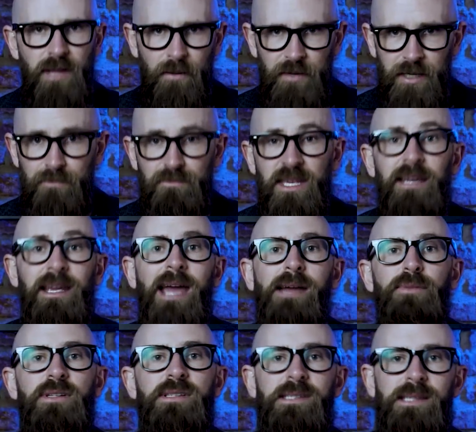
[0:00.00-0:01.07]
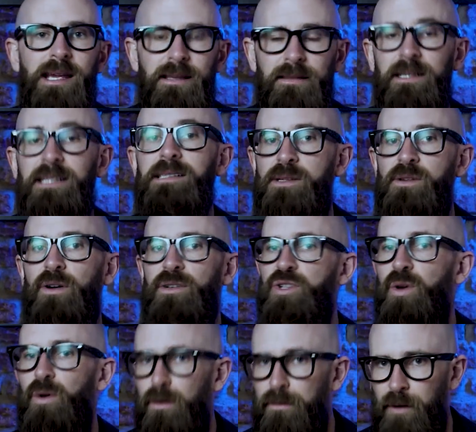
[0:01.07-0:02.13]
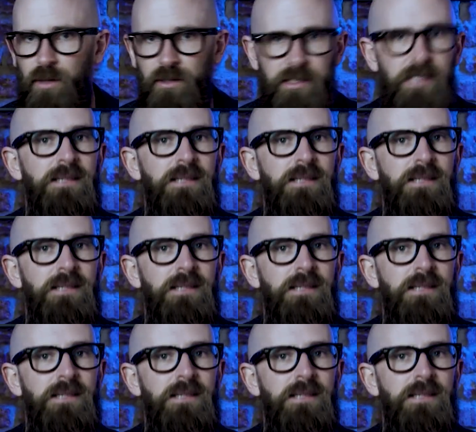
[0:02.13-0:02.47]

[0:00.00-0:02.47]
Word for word: comfort in being able to say that it's not your fault,